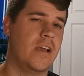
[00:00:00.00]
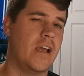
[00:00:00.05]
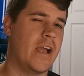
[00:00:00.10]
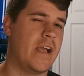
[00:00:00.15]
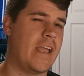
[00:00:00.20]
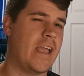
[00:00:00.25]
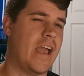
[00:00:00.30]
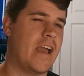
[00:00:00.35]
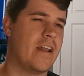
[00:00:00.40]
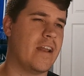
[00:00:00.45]

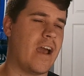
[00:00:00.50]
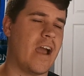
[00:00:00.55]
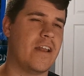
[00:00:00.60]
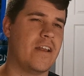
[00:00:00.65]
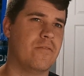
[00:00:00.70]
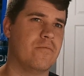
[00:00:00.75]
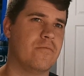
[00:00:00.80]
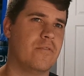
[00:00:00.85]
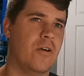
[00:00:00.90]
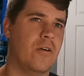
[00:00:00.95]
Again, I
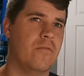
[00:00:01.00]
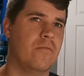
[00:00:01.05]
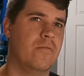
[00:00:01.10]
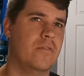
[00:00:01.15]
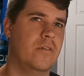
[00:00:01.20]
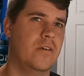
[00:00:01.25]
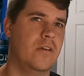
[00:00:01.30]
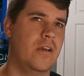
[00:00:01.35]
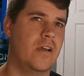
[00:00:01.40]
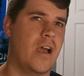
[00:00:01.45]
don't
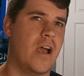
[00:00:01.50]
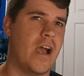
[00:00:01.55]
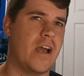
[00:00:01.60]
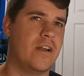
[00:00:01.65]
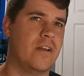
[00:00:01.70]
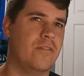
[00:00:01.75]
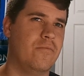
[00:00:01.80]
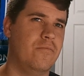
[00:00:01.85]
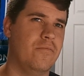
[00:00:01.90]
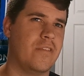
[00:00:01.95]

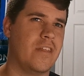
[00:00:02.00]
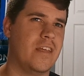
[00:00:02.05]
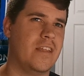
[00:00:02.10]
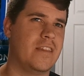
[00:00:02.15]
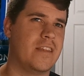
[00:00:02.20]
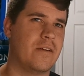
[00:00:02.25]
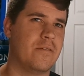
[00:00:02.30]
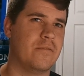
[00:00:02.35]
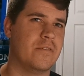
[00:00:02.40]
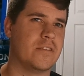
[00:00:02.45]
think
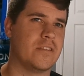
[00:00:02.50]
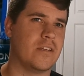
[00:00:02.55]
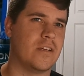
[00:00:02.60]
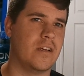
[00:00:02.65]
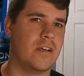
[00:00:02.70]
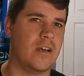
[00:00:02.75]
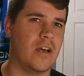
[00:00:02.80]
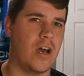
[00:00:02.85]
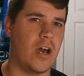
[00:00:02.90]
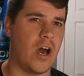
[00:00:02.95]
there was
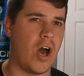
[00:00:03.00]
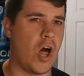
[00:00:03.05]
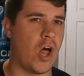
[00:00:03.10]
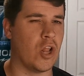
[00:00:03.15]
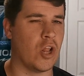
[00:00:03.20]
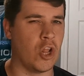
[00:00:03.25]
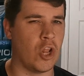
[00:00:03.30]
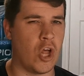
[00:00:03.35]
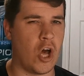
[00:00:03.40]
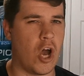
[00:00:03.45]
a
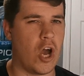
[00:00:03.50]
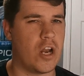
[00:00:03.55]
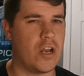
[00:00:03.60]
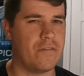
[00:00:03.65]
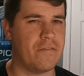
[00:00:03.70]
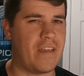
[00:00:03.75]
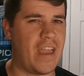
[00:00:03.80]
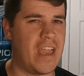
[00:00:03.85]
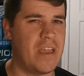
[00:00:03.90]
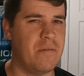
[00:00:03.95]
lot
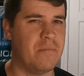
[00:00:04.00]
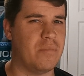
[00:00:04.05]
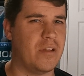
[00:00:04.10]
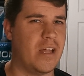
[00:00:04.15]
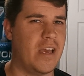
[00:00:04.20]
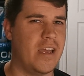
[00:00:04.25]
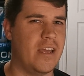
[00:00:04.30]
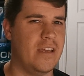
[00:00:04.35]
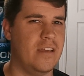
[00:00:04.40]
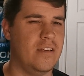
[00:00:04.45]
of
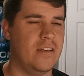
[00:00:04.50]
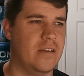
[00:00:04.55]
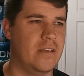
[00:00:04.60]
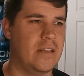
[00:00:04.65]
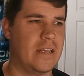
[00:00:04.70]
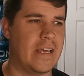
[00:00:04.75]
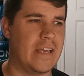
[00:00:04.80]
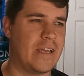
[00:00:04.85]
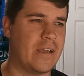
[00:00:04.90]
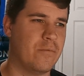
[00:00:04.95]
gameplay.
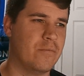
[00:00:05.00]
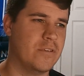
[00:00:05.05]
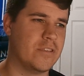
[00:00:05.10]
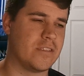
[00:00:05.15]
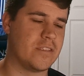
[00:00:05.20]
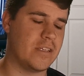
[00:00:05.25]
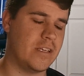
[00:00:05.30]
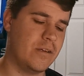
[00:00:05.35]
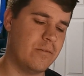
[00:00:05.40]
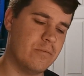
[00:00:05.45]
Like, it was
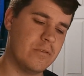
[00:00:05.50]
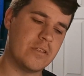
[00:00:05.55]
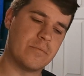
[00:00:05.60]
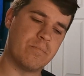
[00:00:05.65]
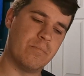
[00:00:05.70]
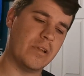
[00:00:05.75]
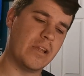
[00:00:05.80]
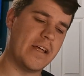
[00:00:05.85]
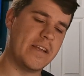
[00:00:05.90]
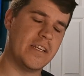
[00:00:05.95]

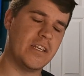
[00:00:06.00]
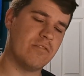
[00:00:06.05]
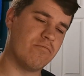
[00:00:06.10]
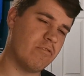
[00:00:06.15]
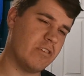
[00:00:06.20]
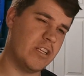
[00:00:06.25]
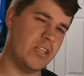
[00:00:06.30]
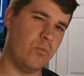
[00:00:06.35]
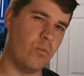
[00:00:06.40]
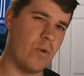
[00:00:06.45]
blended
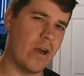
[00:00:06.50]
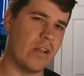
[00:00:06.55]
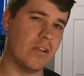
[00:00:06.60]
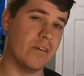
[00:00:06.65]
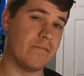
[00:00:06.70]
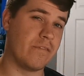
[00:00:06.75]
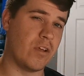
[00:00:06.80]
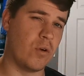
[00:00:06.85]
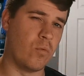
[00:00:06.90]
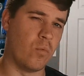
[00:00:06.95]
really well
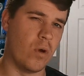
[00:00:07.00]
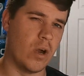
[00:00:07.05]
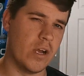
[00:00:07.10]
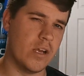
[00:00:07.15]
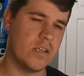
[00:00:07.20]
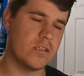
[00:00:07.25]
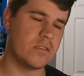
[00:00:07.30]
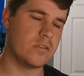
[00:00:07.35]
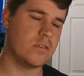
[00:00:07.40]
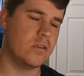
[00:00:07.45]
if there
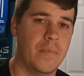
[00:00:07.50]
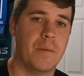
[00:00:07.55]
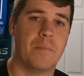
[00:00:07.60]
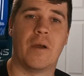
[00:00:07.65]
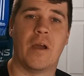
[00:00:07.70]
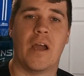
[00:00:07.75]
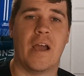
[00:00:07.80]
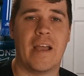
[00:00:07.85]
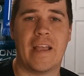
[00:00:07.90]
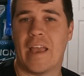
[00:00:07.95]
was.
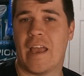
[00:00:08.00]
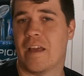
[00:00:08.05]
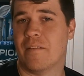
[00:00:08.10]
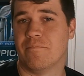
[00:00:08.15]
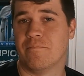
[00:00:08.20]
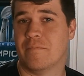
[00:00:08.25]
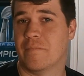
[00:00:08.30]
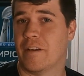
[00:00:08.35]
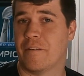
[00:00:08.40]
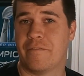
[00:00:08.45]
But again,
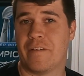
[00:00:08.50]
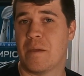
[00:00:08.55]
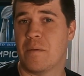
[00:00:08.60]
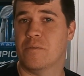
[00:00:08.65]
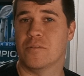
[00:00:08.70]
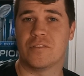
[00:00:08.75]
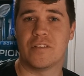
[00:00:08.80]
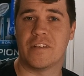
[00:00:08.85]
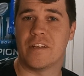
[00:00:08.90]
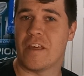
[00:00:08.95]

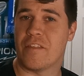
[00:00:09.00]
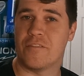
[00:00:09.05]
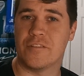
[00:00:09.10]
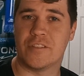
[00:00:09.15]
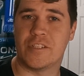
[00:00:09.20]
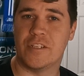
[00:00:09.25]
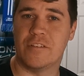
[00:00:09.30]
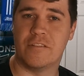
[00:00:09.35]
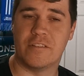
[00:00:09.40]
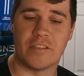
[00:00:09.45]
Fable's another
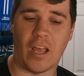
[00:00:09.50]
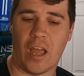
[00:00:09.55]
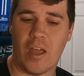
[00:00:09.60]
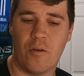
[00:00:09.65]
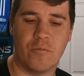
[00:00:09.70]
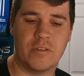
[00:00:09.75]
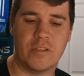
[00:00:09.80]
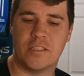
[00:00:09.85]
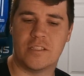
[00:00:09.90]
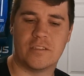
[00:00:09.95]
series. I
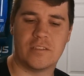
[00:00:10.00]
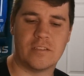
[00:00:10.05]
only,